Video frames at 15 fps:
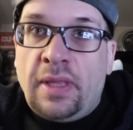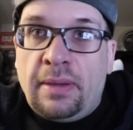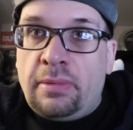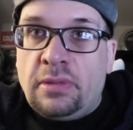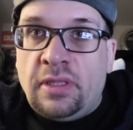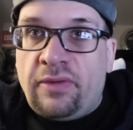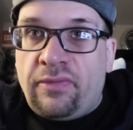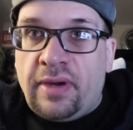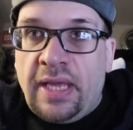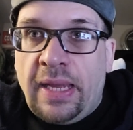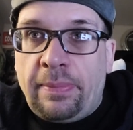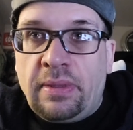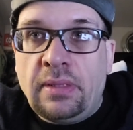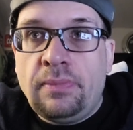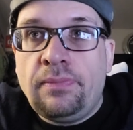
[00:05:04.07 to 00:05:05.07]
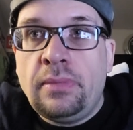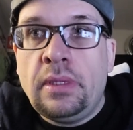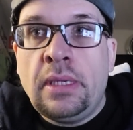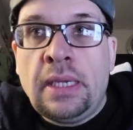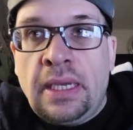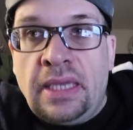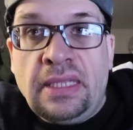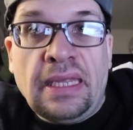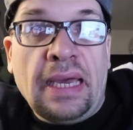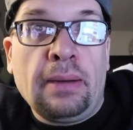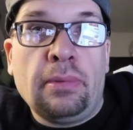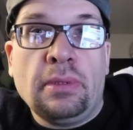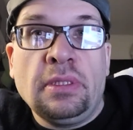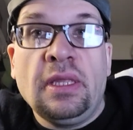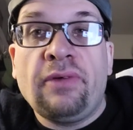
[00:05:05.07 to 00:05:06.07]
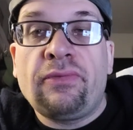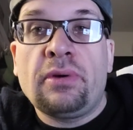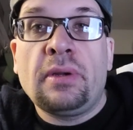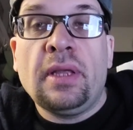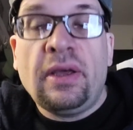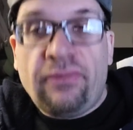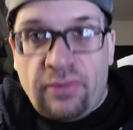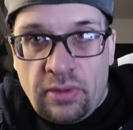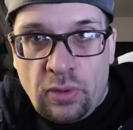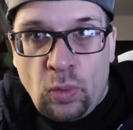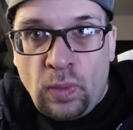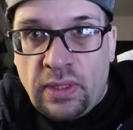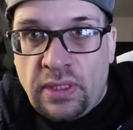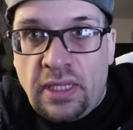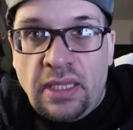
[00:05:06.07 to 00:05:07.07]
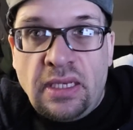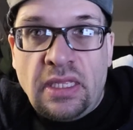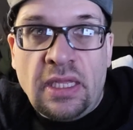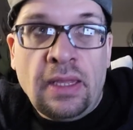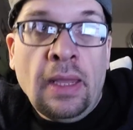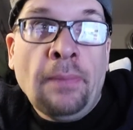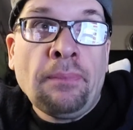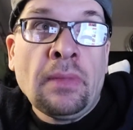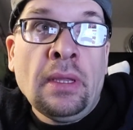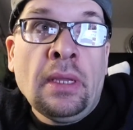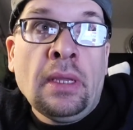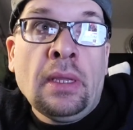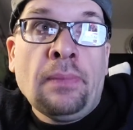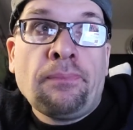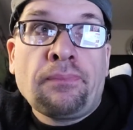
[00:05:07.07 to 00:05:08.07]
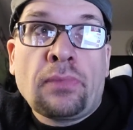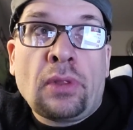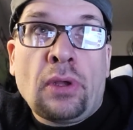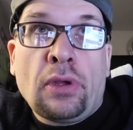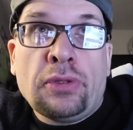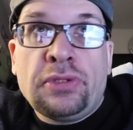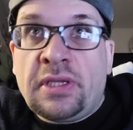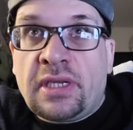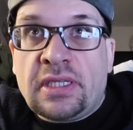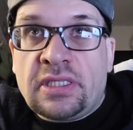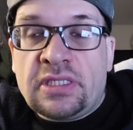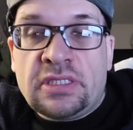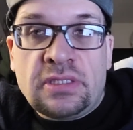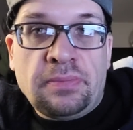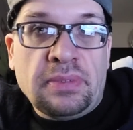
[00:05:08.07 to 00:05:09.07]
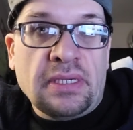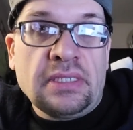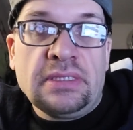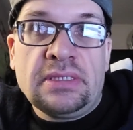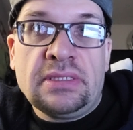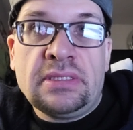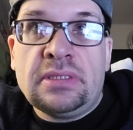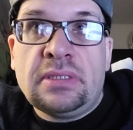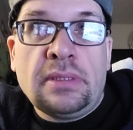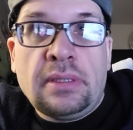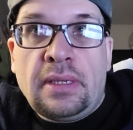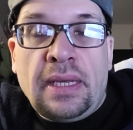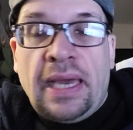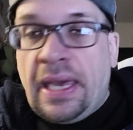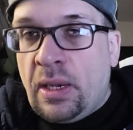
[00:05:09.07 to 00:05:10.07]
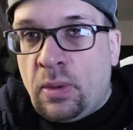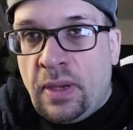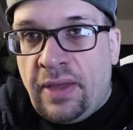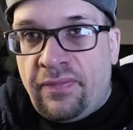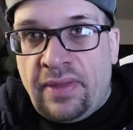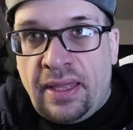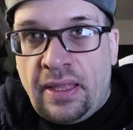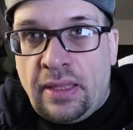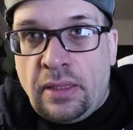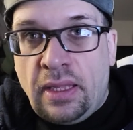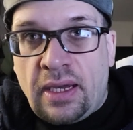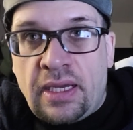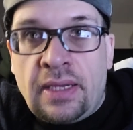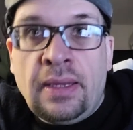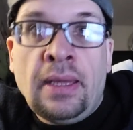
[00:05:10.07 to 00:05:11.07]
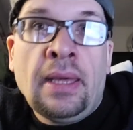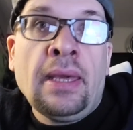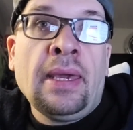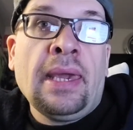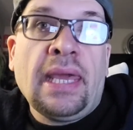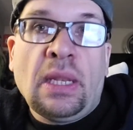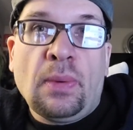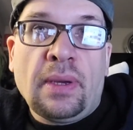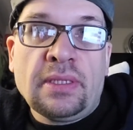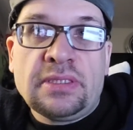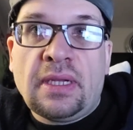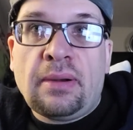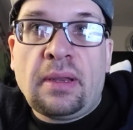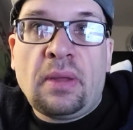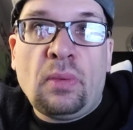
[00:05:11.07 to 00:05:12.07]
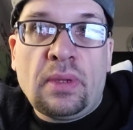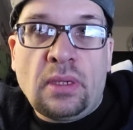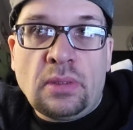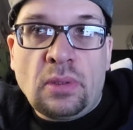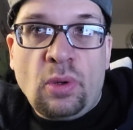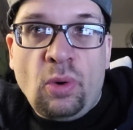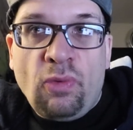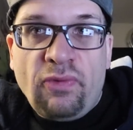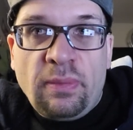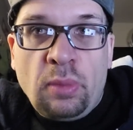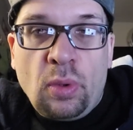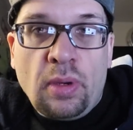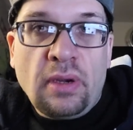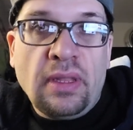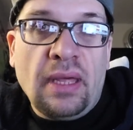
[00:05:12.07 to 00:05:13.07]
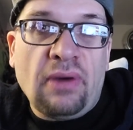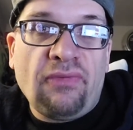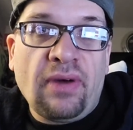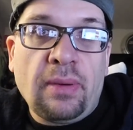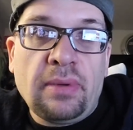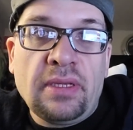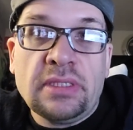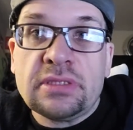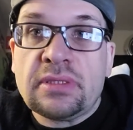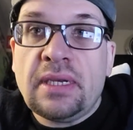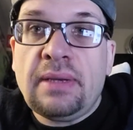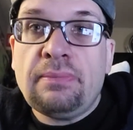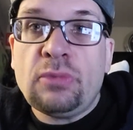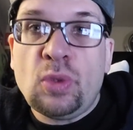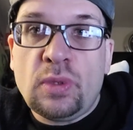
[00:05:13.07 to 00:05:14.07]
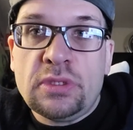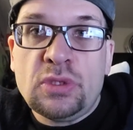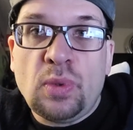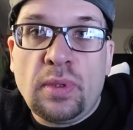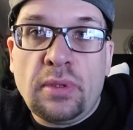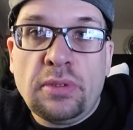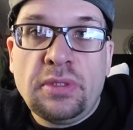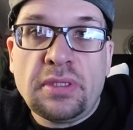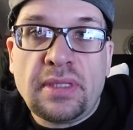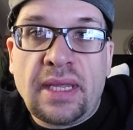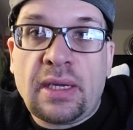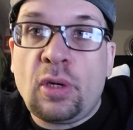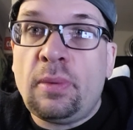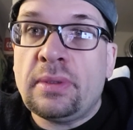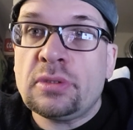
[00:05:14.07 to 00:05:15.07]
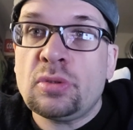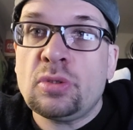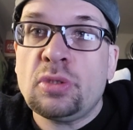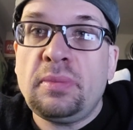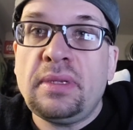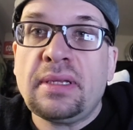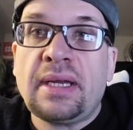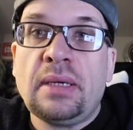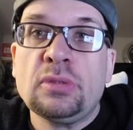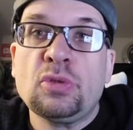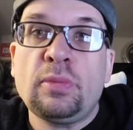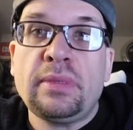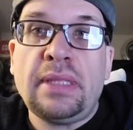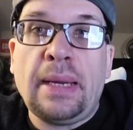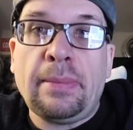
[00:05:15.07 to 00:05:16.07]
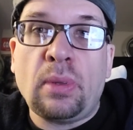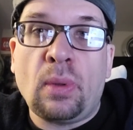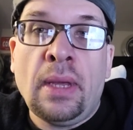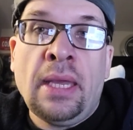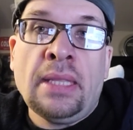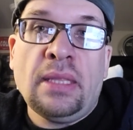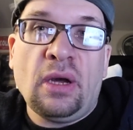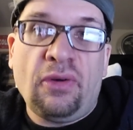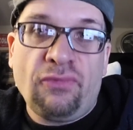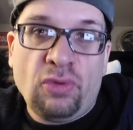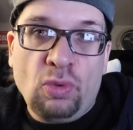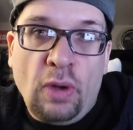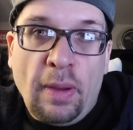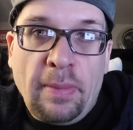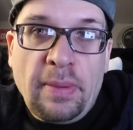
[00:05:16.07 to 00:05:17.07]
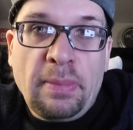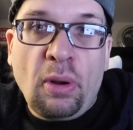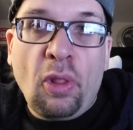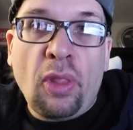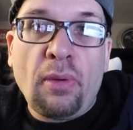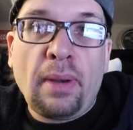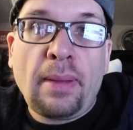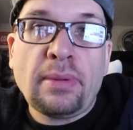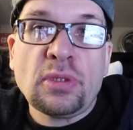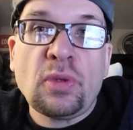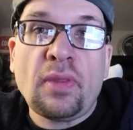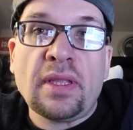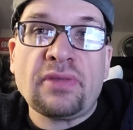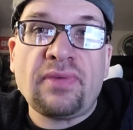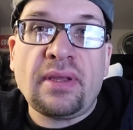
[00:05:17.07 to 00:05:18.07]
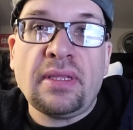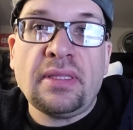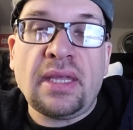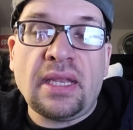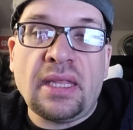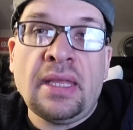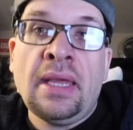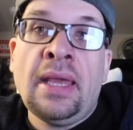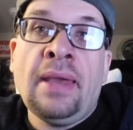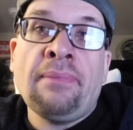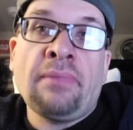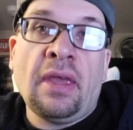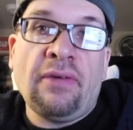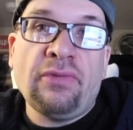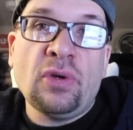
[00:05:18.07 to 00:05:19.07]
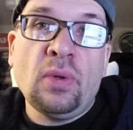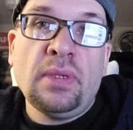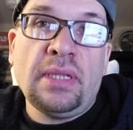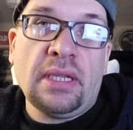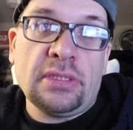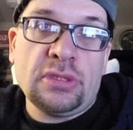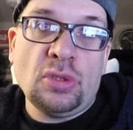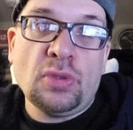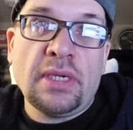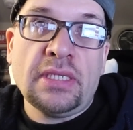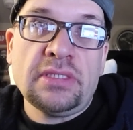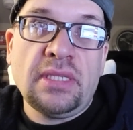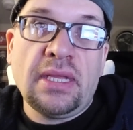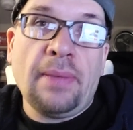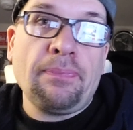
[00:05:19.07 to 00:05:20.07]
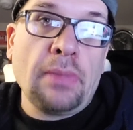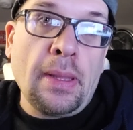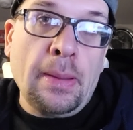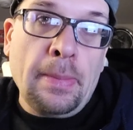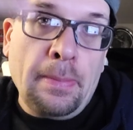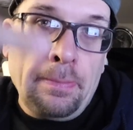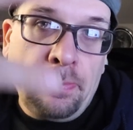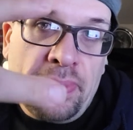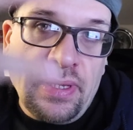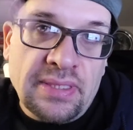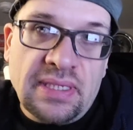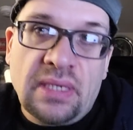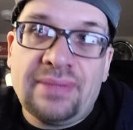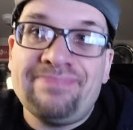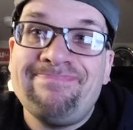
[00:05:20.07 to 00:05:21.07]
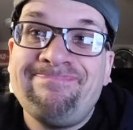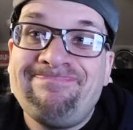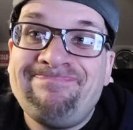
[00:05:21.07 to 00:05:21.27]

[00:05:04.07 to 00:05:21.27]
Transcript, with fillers: that will never happen. And I will never ever win any tickets because I don't have that luck. Anyway, sorry I went a little overboard. Now follow me on Instagram, Twitch, Twitter, TikTok, all my social media accounts will be down below. Now if you want to be part of the RyRy Show, that's fine and Have a good night. See you guys tonight. Peace out.